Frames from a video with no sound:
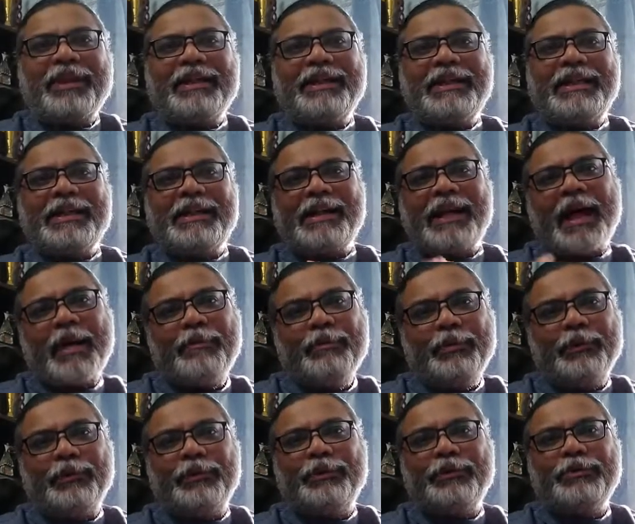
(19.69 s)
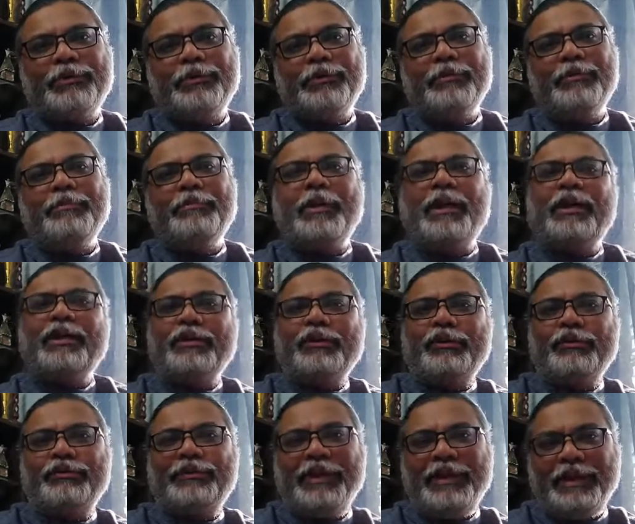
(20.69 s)
the rapport part
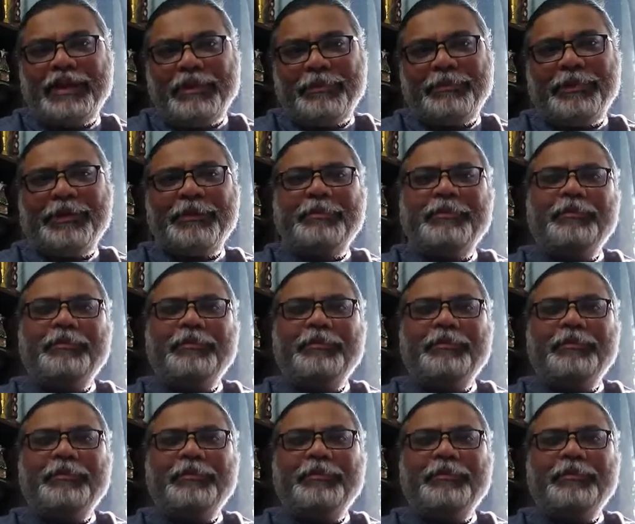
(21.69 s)
of NLP.